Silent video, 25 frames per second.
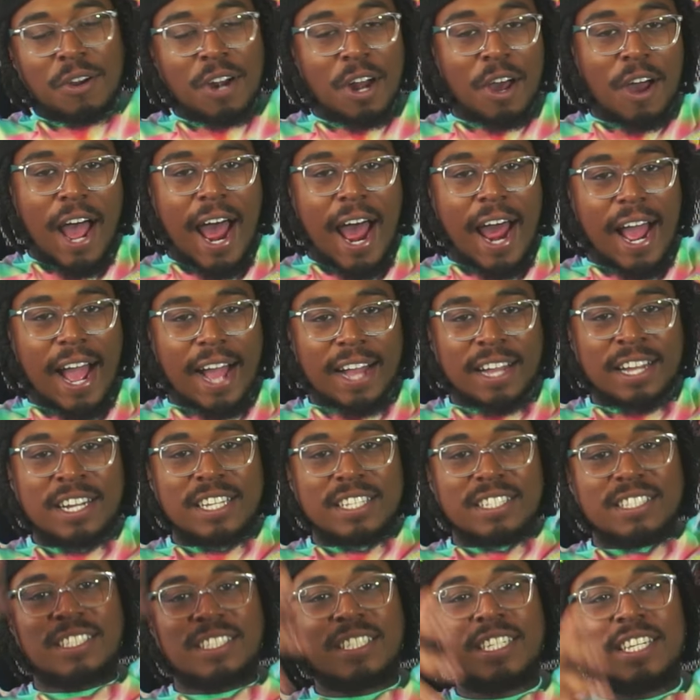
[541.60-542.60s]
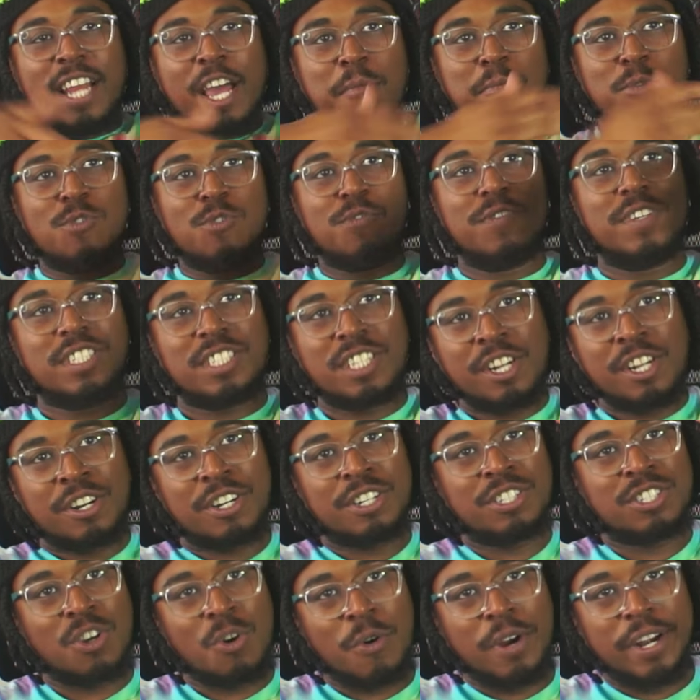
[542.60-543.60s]
I couldn't see that movie series
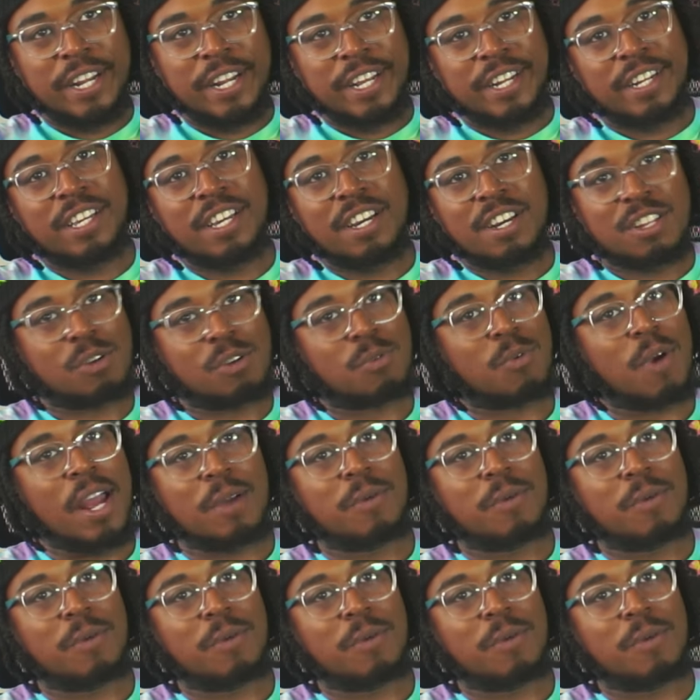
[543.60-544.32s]
going any other way